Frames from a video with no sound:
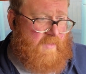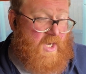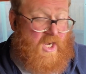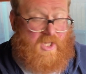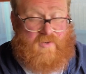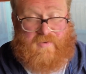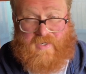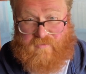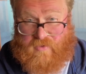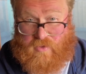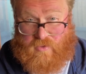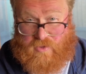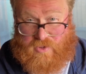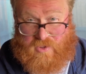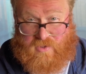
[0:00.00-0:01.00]
Are there any
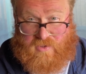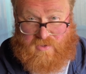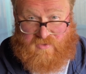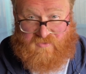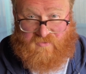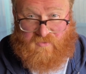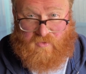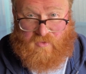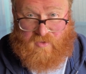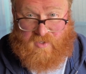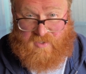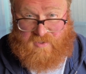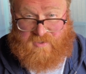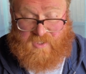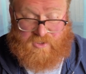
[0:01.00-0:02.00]
reductions for
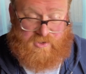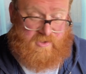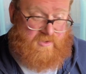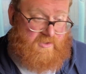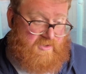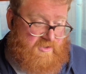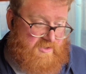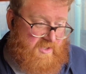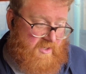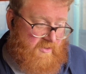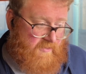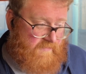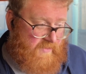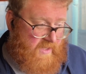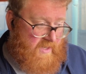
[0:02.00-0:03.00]
concessions?
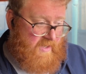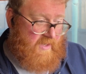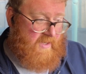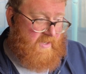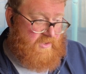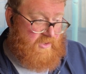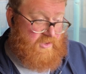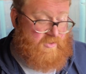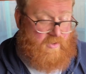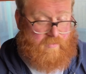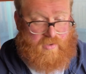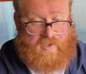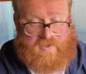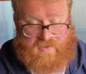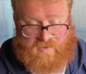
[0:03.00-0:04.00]
So due to your own
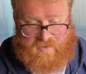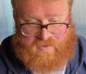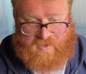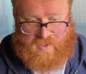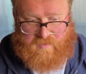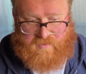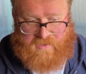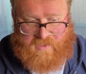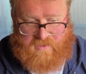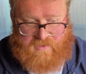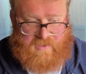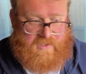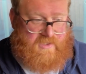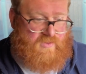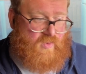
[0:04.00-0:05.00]
personal
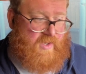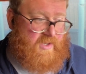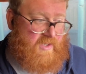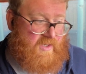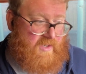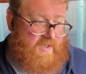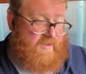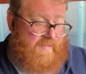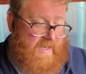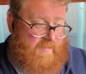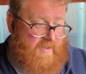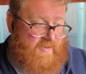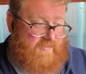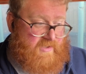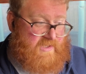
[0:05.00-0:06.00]
circumstances, whether there may
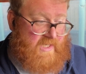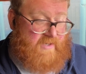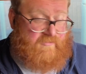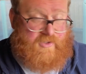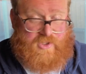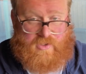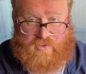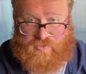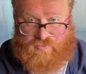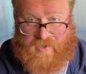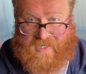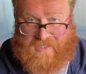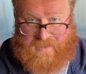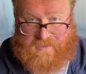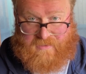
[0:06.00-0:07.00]
be a slightly reduced
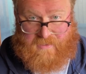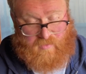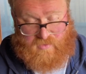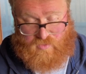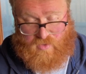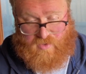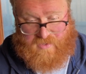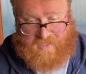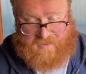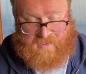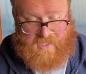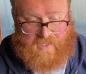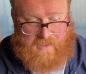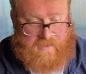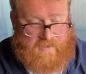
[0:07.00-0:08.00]
rate, always worth
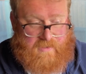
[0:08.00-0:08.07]
asking.